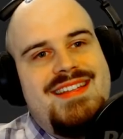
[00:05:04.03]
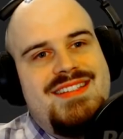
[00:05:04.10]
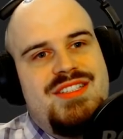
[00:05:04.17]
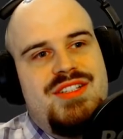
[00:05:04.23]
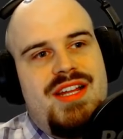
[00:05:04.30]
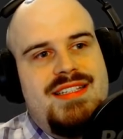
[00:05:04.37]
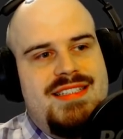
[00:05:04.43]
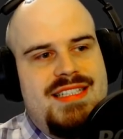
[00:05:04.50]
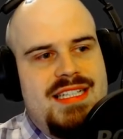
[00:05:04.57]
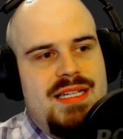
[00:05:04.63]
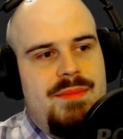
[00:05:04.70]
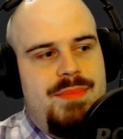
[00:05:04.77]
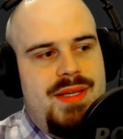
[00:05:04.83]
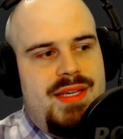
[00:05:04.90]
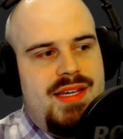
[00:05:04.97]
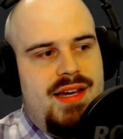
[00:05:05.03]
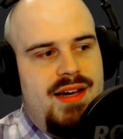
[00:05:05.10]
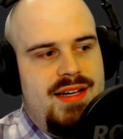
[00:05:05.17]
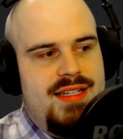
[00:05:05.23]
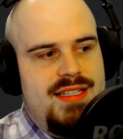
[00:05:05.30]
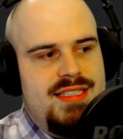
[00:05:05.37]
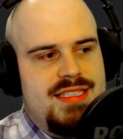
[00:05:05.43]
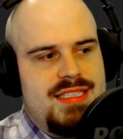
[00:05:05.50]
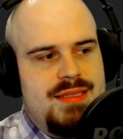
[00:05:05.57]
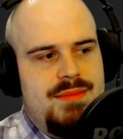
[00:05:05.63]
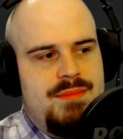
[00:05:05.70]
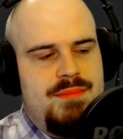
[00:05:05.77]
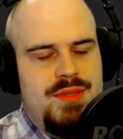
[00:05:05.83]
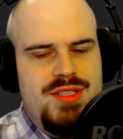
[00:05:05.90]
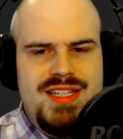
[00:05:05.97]
it's a good idea because
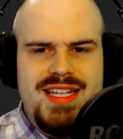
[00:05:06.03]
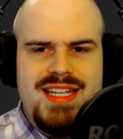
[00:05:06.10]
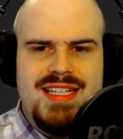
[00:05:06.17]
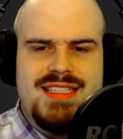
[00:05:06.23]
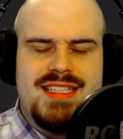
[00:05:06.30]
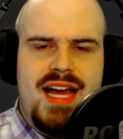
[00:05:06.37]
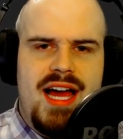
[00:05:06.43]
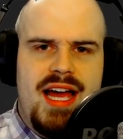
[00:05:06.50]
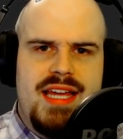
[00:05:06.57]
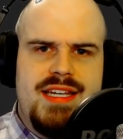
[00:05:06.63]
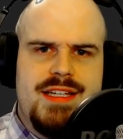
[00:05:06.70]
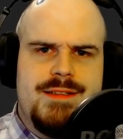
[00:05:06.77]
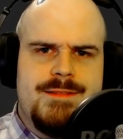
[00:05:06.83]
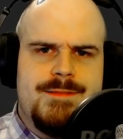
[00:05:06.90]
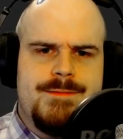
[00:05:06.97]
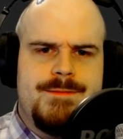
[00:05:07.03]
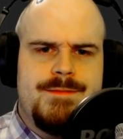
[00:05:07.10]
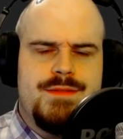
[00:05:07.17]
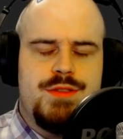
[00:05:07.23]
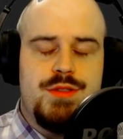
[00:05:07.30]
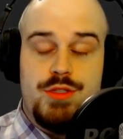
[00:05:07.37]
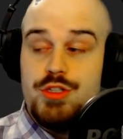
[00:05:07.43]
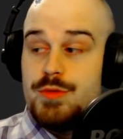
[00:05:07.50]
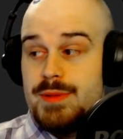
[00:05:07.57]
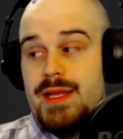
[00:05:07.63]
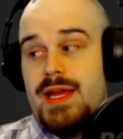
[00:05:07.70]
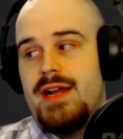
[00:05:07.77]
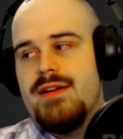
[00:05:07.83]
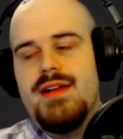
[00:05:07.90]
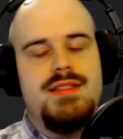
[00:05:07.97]
mulliganing is kind of, to a new
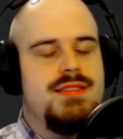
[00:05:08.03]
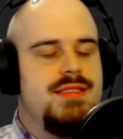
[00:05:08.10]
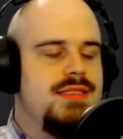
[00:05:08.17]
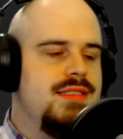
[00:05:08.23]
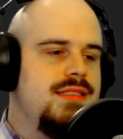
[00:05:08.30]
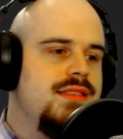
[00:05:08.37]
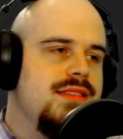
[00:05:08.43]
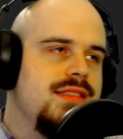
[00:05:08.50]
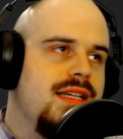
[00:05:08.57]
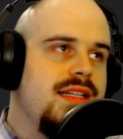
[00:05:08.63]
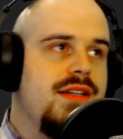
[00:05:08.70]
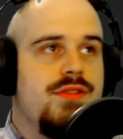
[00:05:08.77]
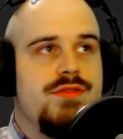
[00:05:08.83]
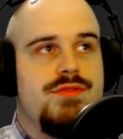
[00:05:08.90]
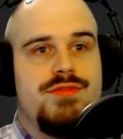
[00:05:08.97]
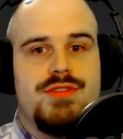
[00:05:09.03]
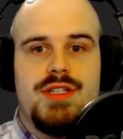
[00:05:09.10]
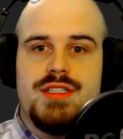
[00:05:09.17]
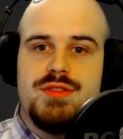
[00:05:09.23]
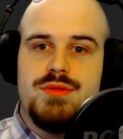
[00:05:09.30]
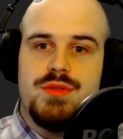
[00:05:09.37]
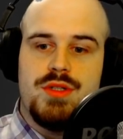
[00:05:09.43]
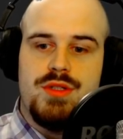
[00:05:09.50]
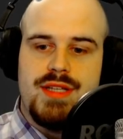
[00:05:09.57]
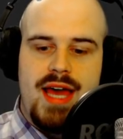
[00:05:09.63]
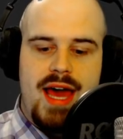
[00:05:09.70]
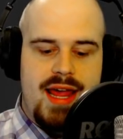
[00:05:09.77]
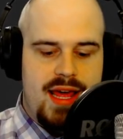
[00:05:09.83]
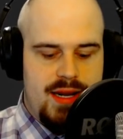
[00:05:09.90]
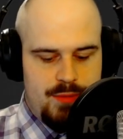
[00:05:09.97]
player, right? This is kind of different for us who are old
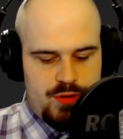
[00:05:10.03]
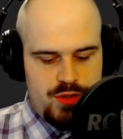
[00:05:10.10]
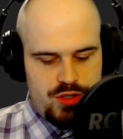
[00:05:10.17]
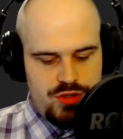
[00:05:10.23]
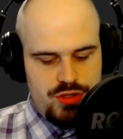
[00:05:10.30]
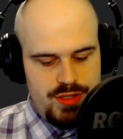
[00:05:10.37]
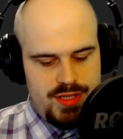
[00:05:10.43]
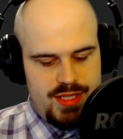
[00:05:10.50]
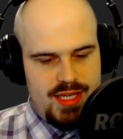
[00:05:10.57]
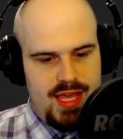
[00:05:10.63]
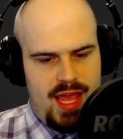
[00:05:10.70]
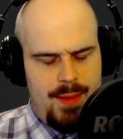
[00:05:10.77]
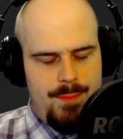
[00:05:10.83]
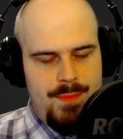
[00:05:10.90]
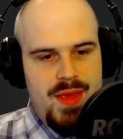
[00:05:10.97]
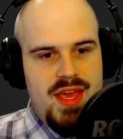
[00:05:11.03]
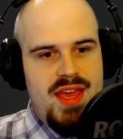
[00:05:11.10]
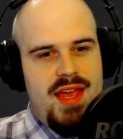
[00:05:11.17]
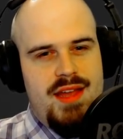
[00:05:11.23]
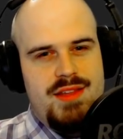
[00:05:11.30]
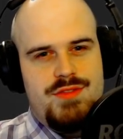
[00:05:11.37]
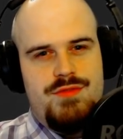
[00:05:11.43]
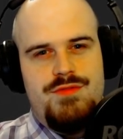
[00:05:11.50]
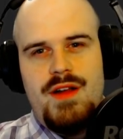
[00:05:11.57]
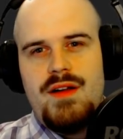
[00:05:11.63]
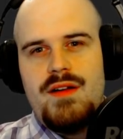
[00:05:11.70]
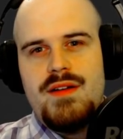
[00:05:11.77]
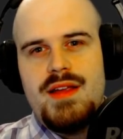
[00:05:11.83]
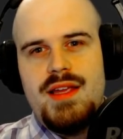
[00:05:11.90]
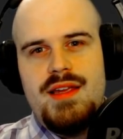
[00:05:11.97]
hat at it, but when you're new at the game, it's
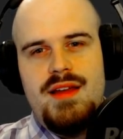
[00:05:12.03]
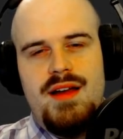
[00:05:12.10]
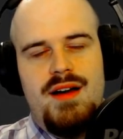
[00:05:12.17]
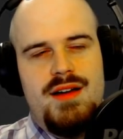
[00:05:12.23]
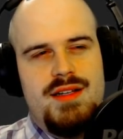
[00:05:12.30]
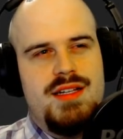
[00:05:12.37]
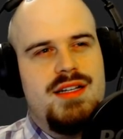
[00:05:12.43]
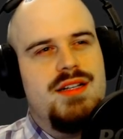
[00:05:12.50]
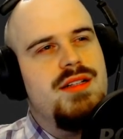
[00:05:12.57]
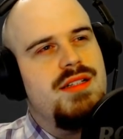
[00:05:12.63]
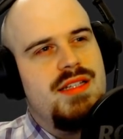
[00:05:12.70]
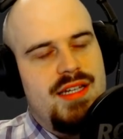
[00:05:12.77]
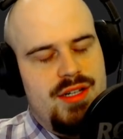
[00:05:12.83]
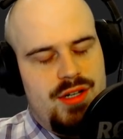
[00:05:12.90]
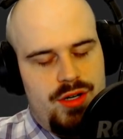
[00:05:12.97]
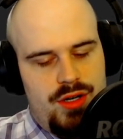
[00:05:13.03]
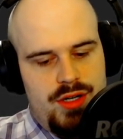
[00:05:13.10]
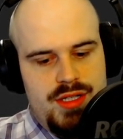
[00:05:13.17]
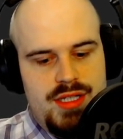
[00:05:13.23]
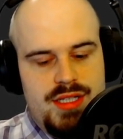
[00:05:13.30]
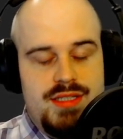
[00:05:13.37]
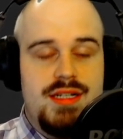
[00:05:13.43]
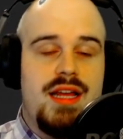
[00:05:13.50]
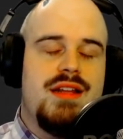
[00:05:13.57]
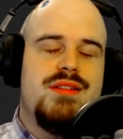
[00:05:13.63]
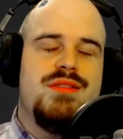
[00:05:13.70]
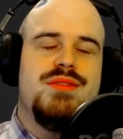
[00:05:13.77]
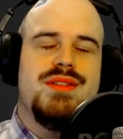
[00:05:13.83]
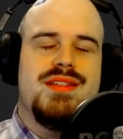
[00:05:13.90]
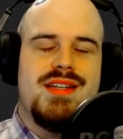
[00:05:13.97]
very unclear. Not
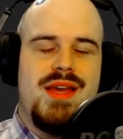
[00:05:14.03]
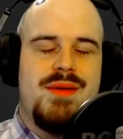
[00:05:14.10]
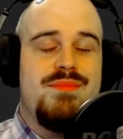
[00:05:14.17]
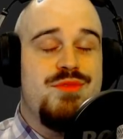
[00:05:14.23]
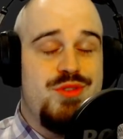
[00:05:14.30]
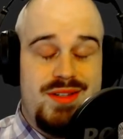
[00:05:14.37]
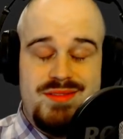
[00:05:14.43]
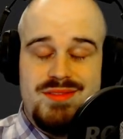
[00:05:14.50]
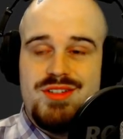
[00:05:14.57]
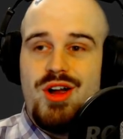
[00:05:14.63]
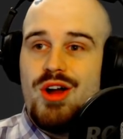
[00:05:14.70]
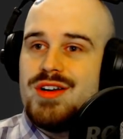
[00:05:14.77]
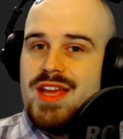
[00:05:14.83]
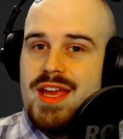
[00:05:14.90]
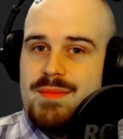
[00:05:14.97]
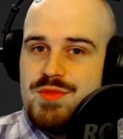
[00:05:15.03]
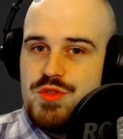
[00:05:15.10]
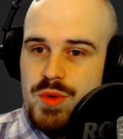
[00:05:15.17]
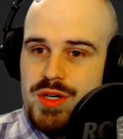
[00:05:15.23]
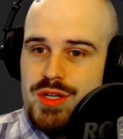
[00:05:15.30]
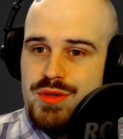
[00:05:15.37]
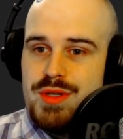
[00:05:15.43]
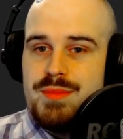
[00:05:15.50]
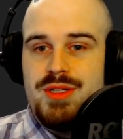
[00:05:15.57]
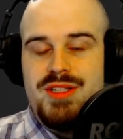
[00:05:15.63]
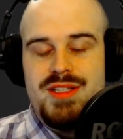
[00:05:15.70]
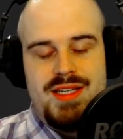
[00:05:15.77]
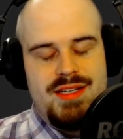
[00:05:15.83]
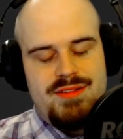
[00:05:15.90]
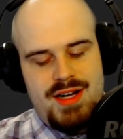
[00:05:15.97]
new at the game, new at card games where you can
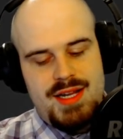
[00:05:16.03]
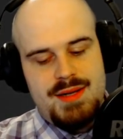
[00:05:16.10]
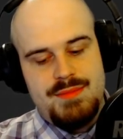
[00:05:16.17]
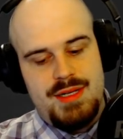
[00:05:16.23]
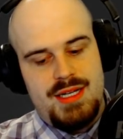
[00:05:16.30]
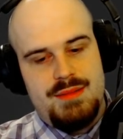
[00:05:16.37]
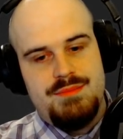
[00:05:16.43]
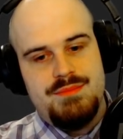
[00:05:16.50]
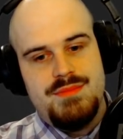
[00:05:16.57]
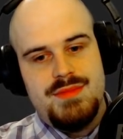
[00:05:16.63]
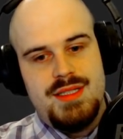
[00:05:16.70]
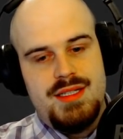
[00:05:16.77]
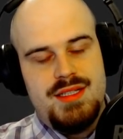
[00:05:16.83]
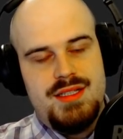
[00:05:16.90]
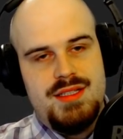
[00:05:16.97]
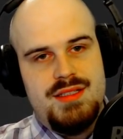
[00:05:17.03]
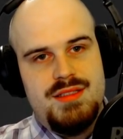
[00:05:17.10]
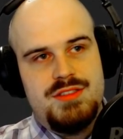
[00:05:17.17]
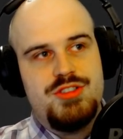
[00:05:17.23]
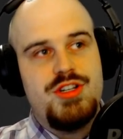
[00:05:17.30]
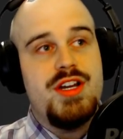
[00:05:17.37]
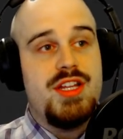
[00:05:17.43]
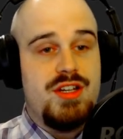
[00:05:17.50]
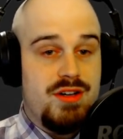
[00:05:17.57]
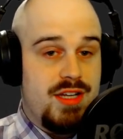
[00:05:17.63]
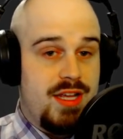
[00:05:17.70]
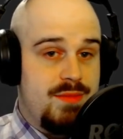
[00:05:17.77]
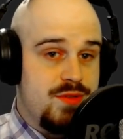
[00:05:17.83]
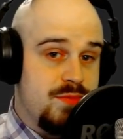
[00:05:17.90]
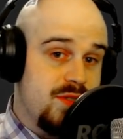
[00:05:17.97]
mulligan, right? Trading card
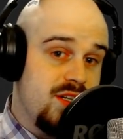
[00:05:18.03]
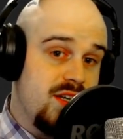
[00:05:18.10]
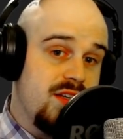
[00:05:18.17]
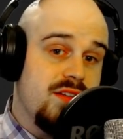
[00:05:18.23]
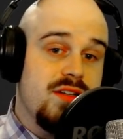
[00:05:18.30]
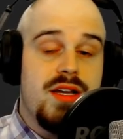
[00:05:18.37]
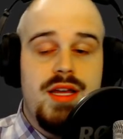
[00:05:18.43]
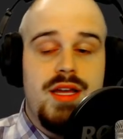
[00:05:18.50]
games in particular.